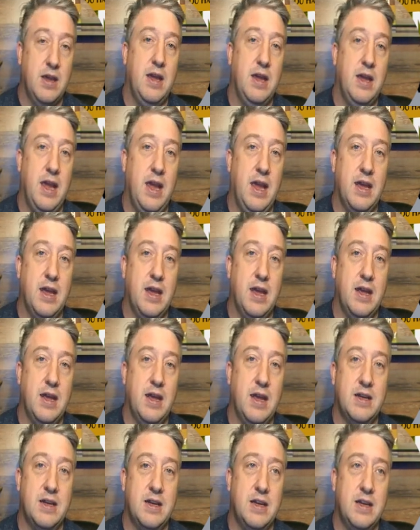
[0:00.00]
and
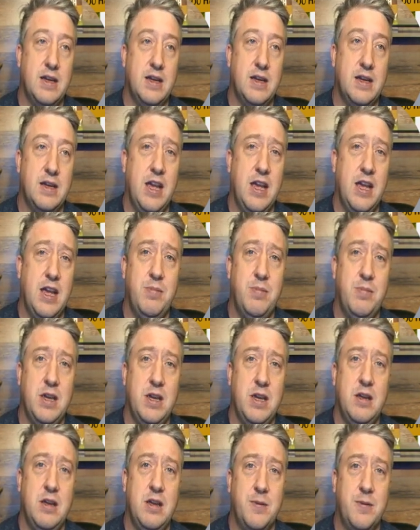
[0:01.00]
uh, you can't
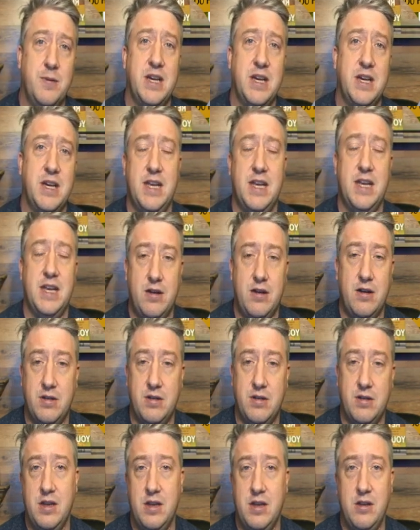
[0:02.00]
be upside down
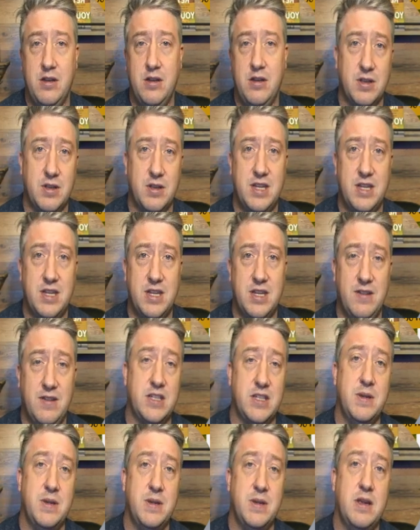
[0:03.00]
in your real estate
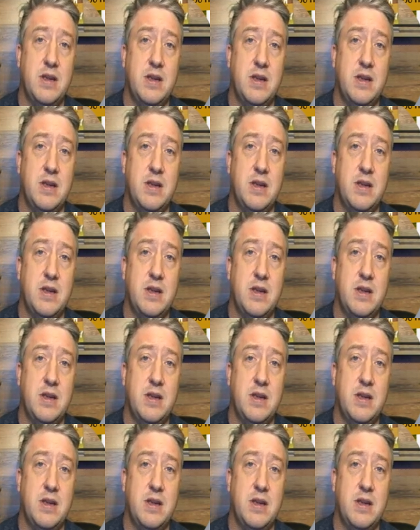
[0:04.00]
investment.